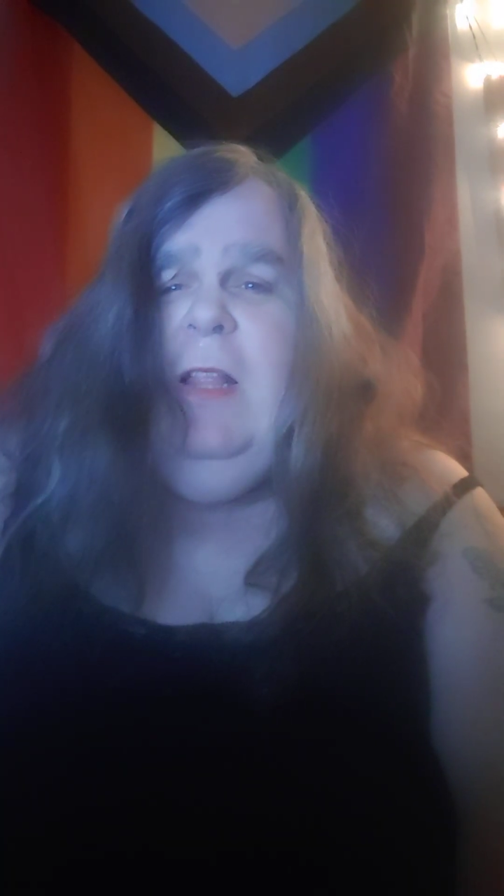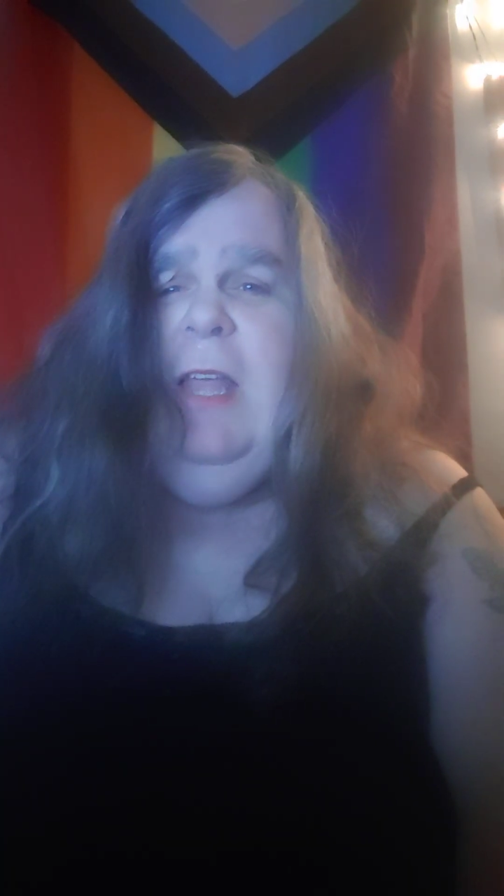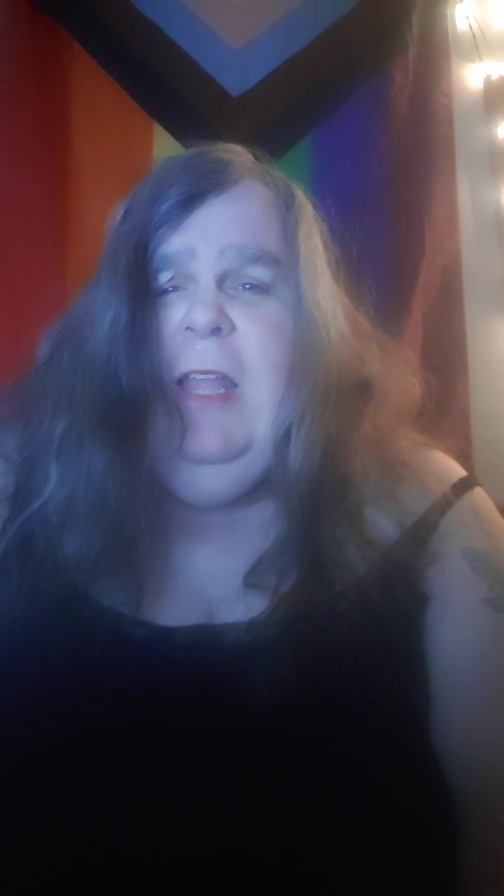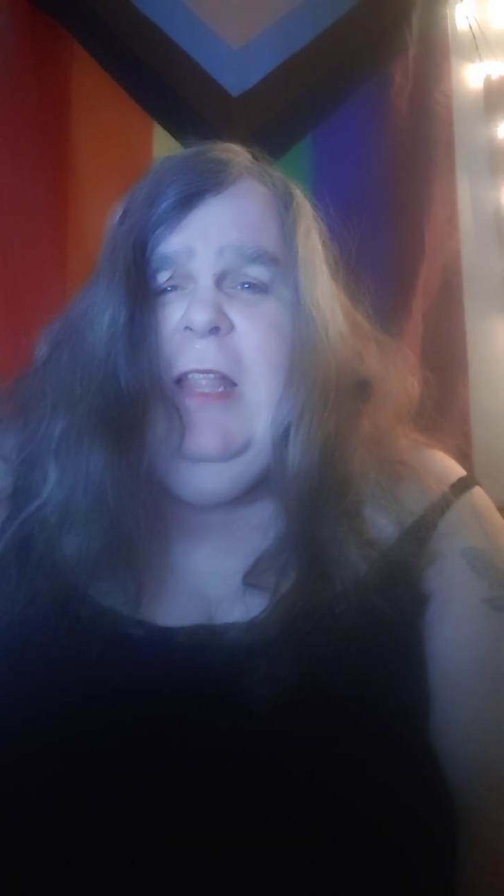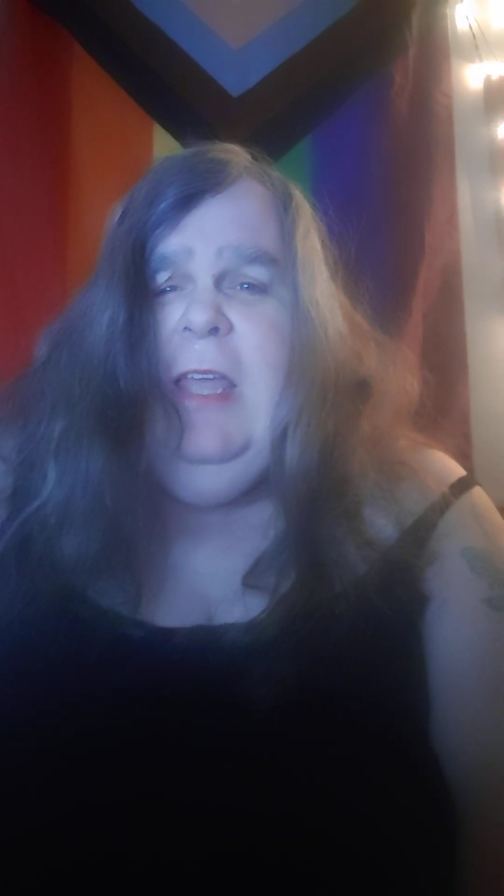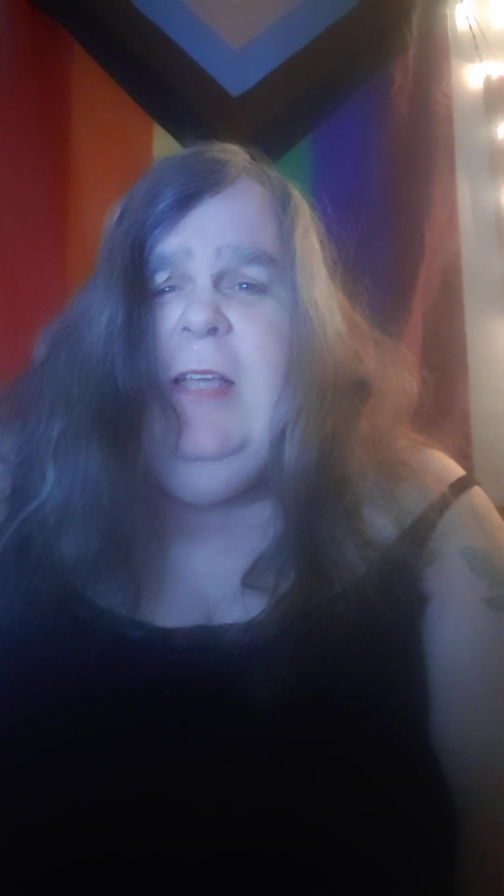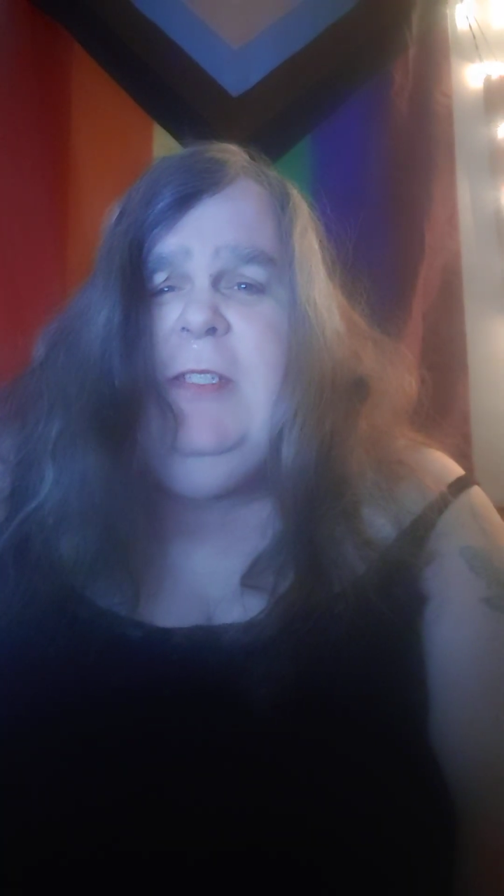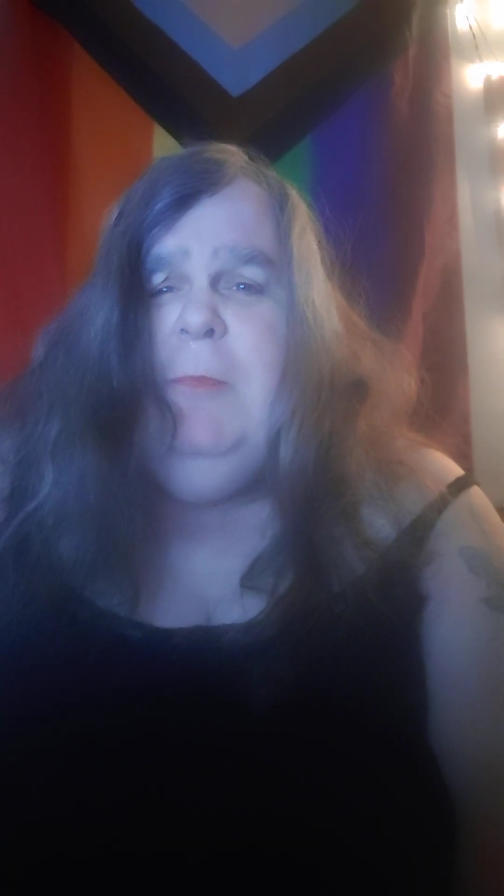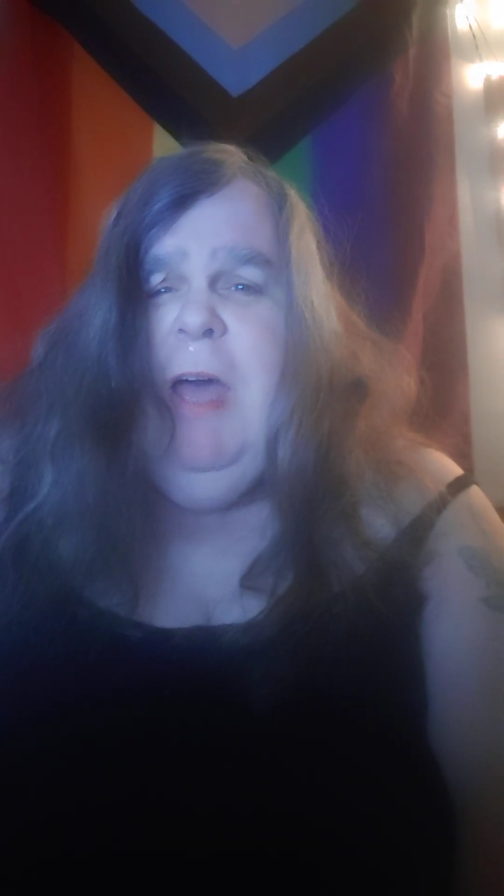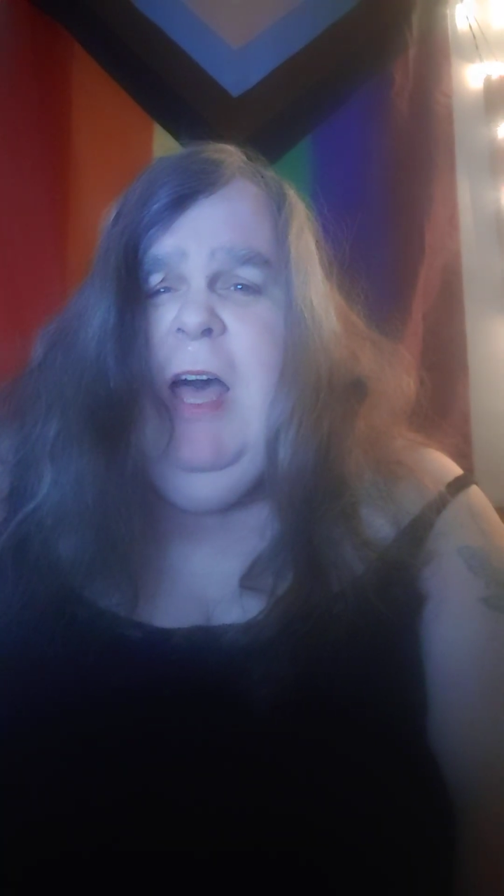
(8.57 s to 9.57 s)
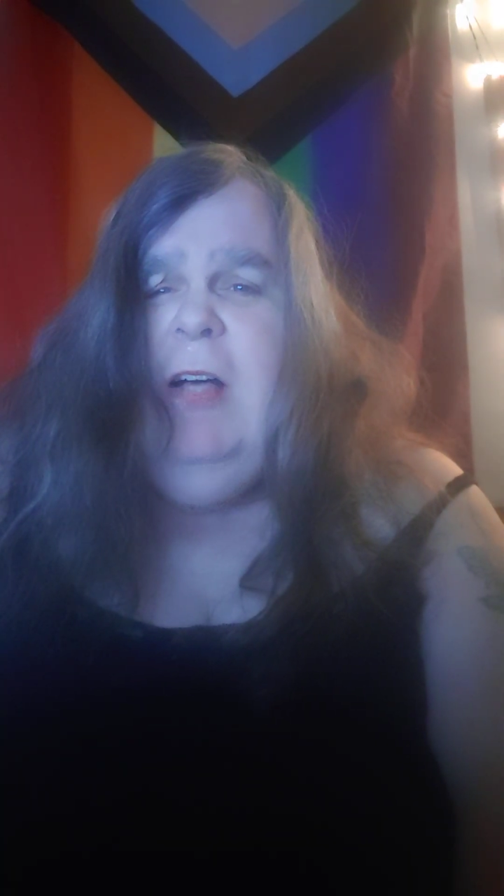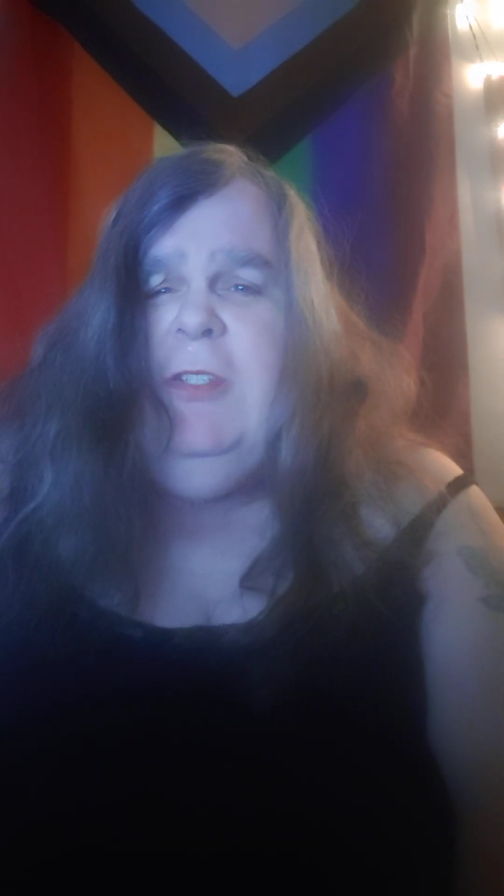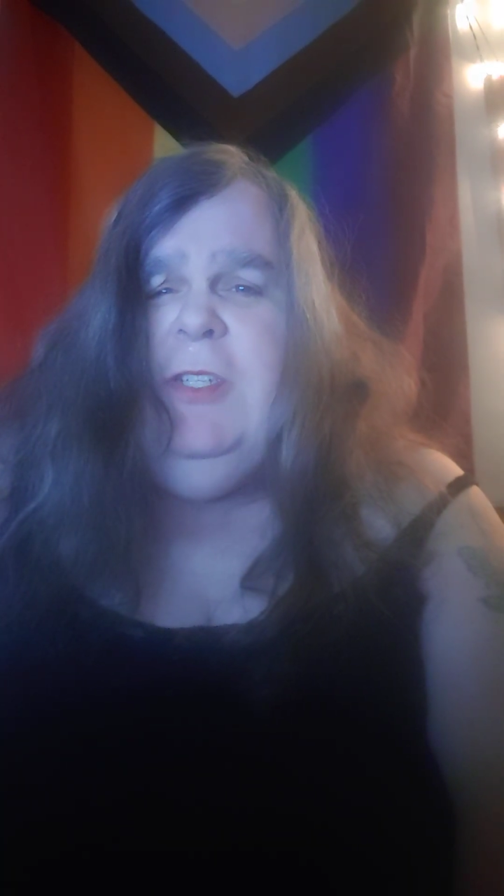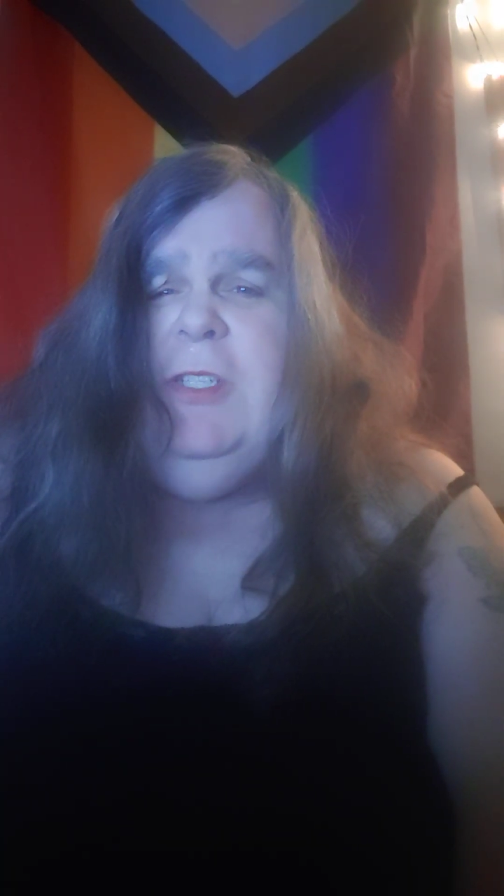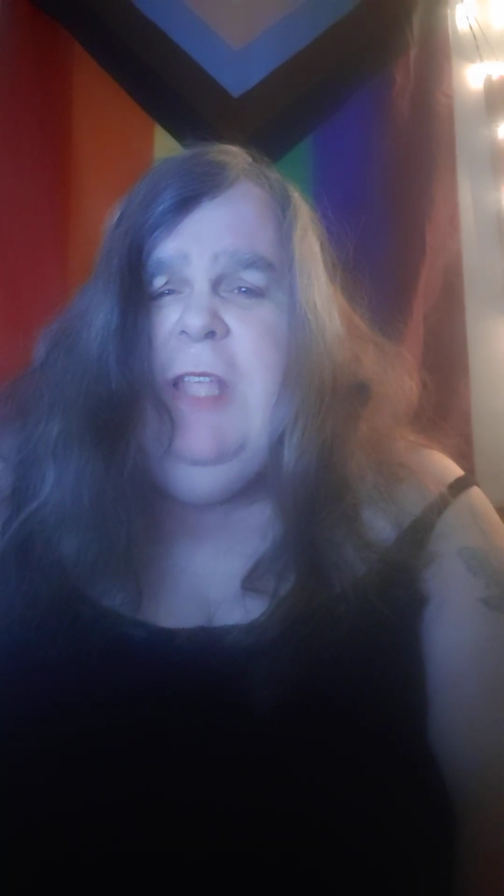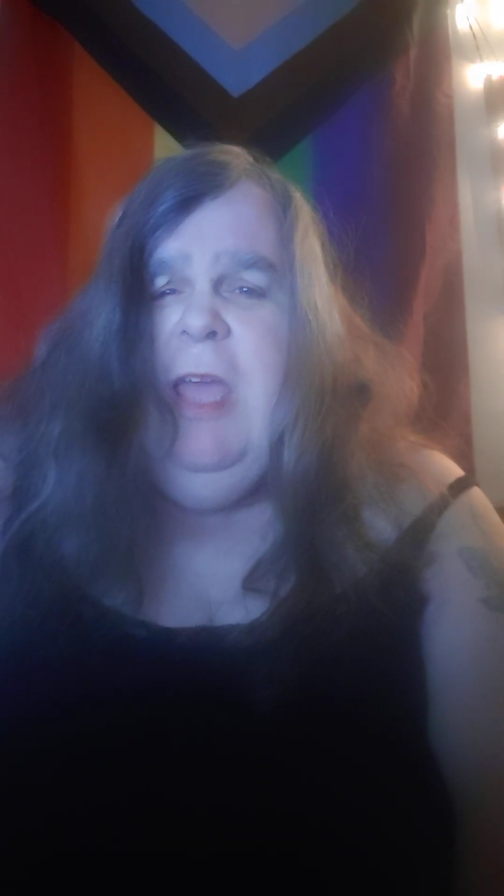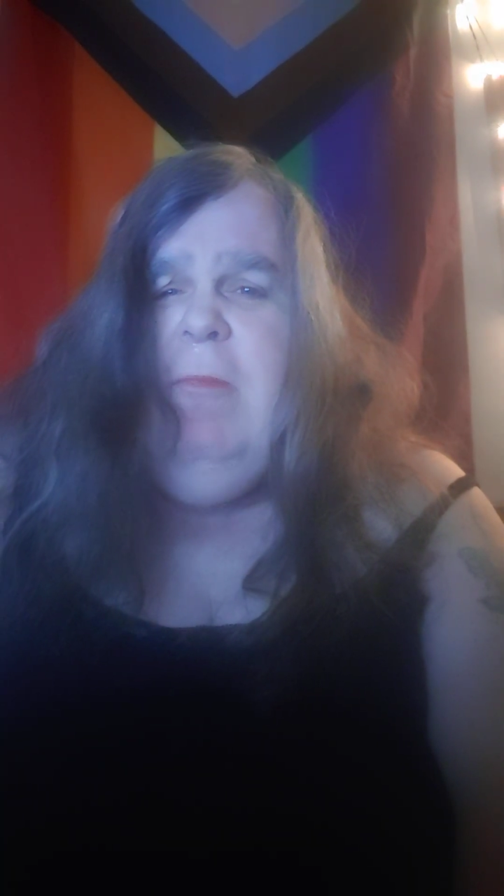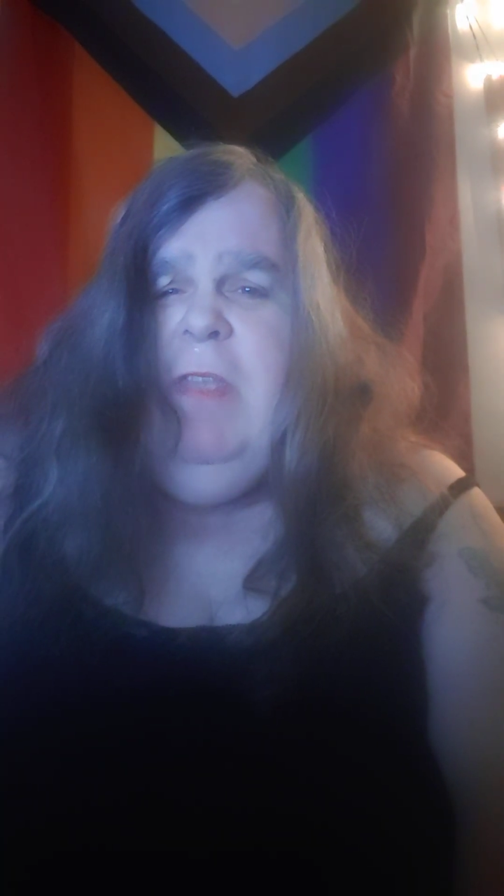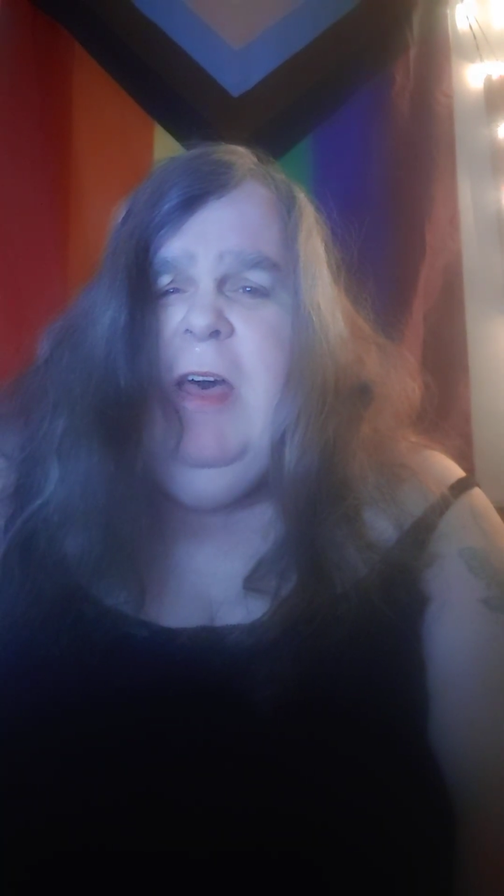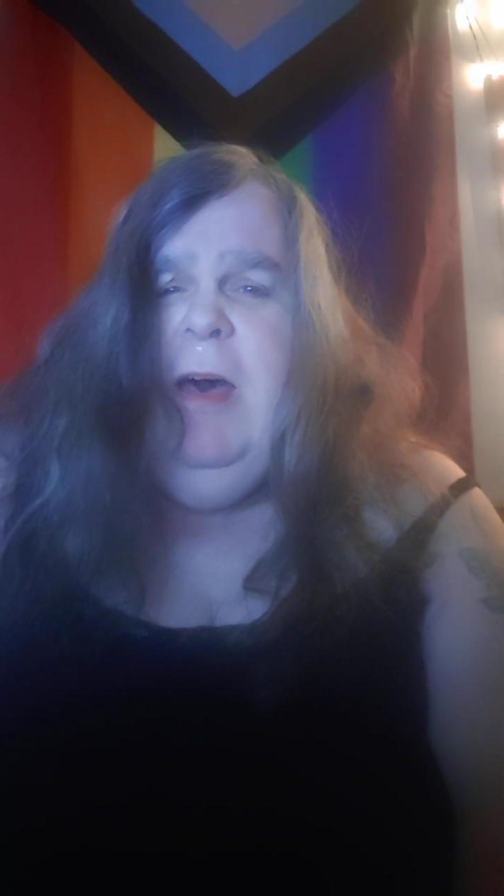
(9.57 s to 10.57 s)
lately is a biologist named